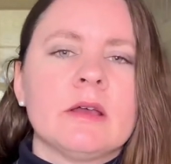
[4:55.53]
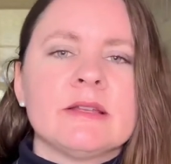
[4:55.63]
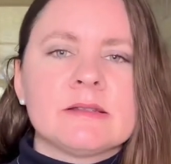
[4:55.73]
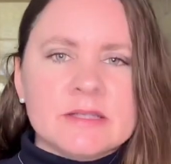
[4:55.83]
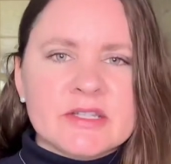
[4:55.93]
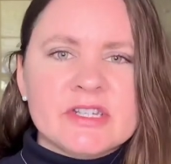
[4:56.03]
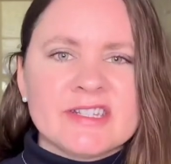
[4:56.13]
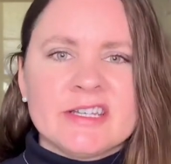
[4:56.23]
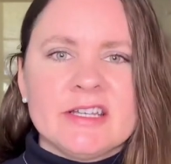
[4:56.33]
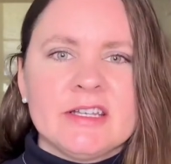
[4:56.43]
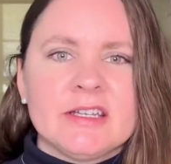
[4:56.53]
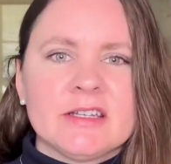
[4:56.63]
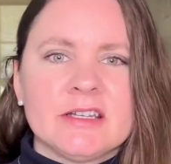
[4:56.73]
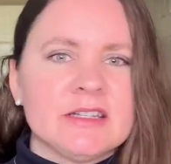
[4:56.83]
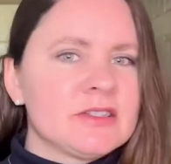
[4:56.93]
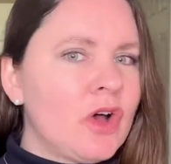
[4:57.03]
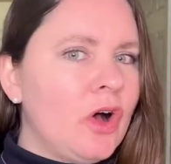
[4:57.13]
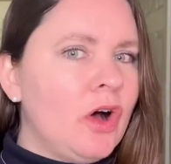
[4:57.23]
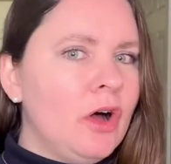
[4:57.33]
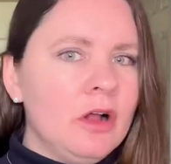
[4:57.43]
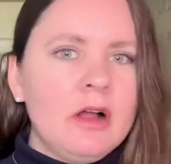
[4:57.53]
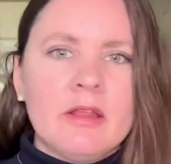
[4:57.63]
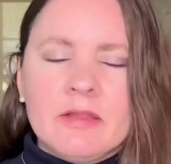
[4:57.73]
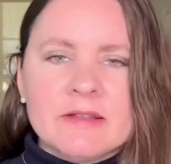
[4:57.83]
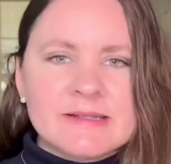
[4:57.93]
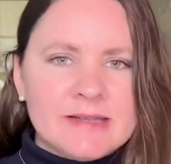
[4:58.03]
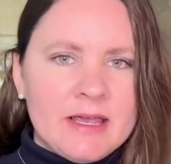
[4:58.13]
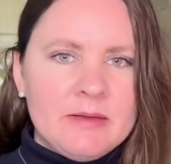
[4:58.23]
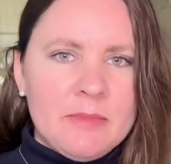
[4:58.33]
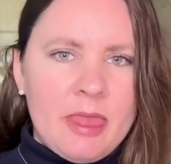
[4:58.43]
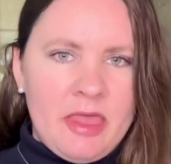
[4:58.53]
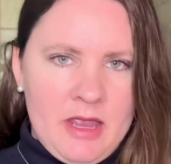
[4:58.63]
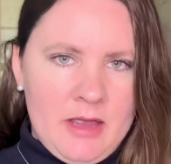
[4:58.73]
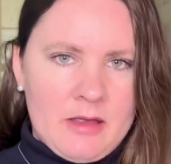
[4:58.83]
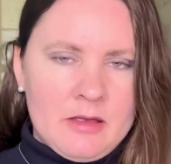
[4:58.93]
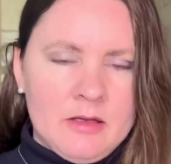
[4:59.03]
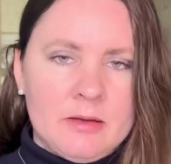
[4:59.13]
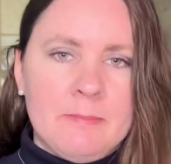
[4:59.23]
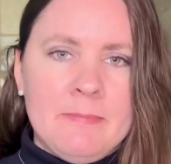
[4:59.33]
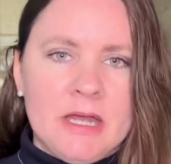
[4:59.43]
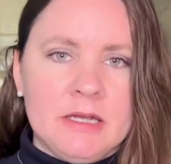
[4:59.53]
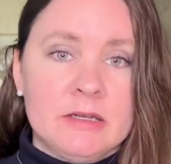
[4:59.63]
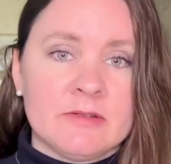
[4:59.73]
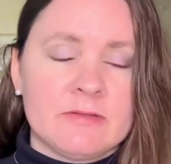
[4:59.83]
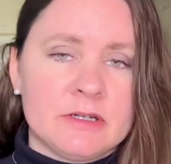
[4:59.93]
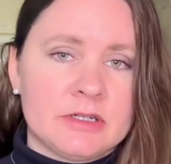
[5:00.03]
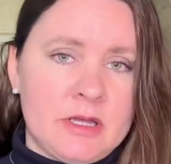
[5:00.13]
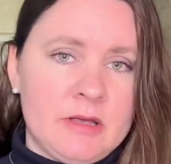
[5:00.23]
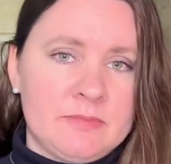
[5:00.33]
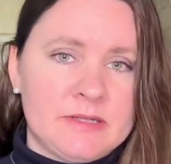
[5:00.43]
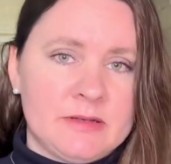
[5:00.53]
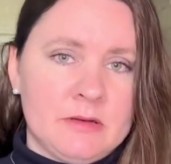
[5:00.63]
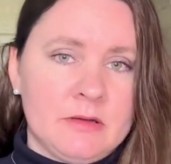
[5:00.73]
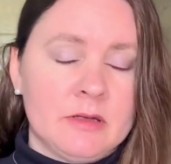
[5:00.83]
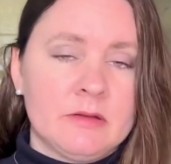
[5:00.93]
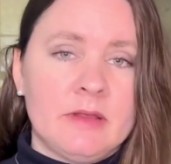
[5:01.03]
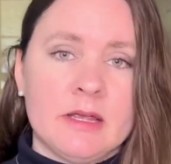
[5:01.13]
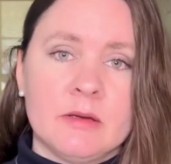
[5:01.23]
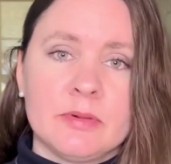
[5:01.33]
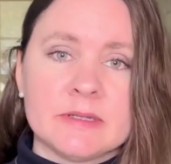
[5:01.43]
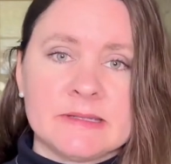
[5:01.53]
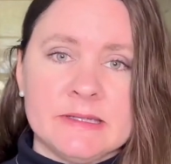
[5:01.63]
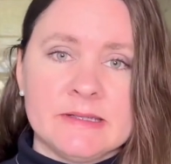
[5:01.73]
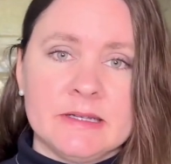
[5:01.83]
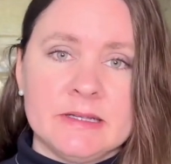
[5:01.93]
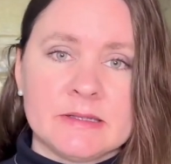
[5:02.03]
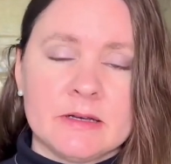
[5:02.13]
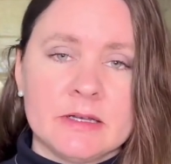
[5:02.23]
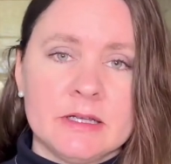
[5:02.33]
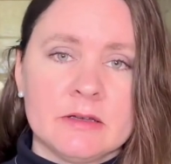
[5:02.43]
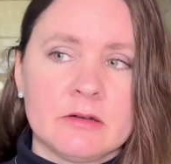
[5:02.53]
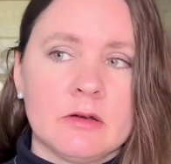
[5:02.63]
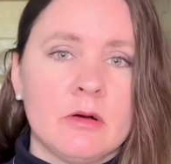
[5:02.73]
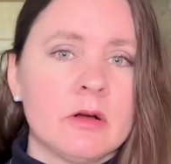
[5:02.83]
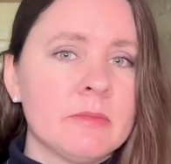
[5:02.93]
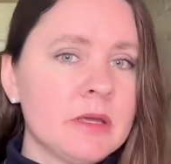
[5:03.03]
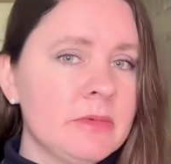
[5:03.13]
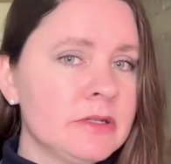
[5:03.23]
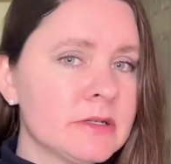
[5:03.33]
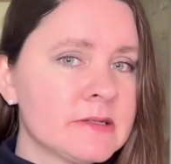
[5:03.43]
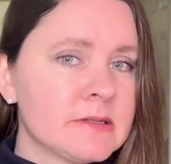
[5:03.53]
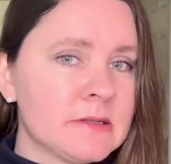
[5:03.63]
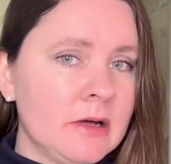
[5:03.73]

Essentially, it's all the same thing, many different shapes. They can put seasonings on it or maybe just